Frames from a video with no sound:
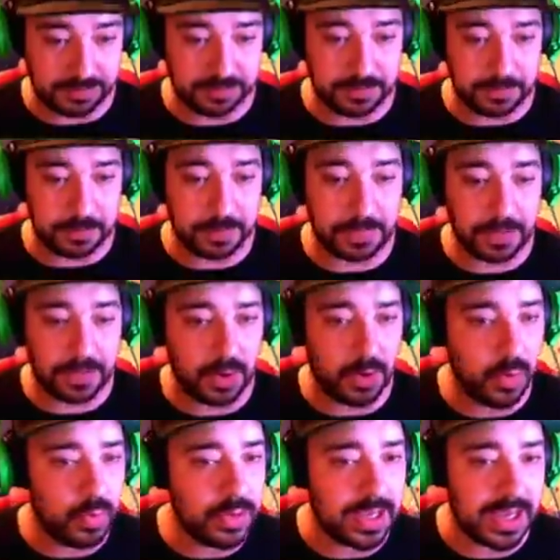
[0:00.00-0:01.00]
out, man.
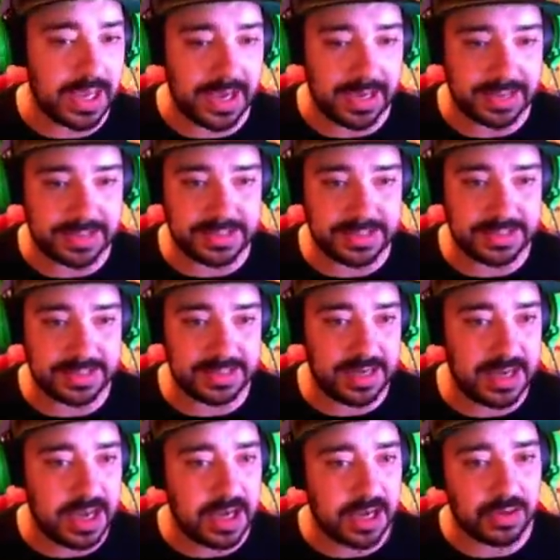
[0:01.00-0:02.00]
Oh
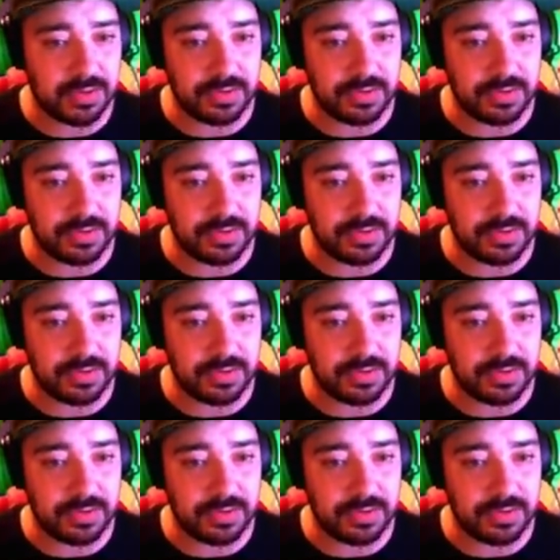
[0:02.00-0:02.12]
yes!